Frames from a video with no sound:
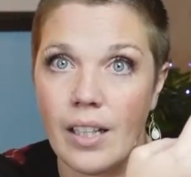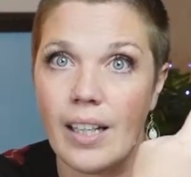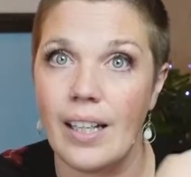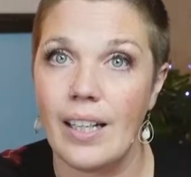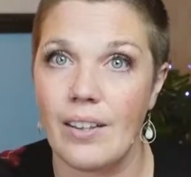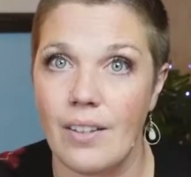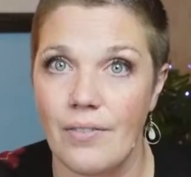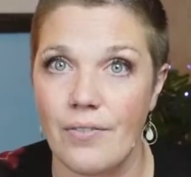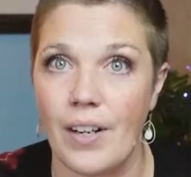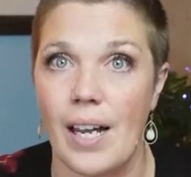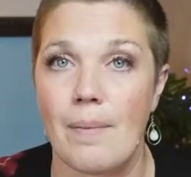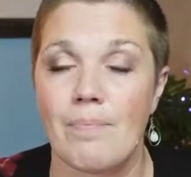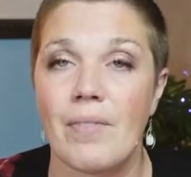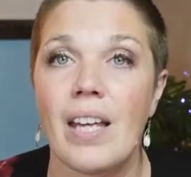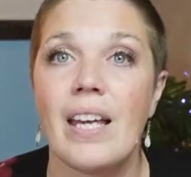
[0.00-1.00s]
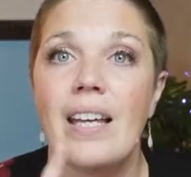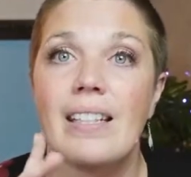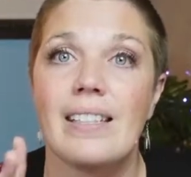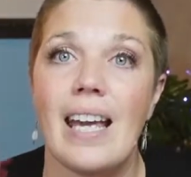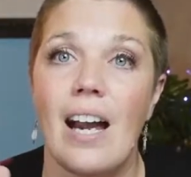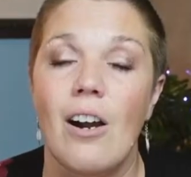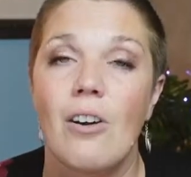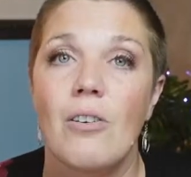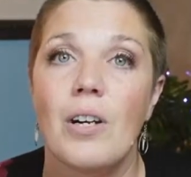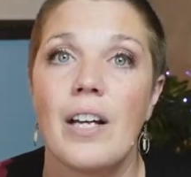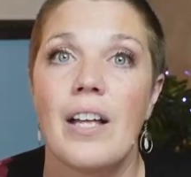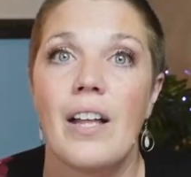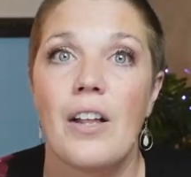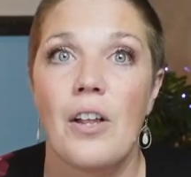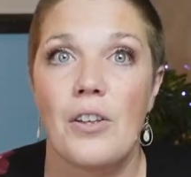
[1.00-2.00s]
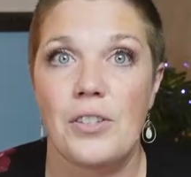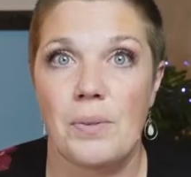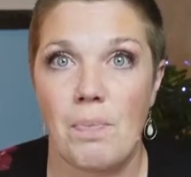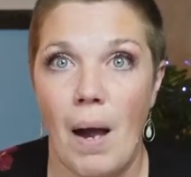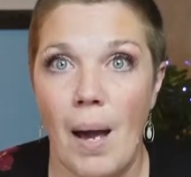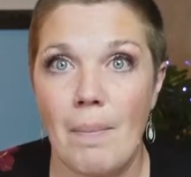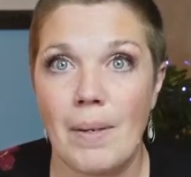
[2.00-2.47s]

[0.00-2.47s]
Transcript: in the frame. Now, spot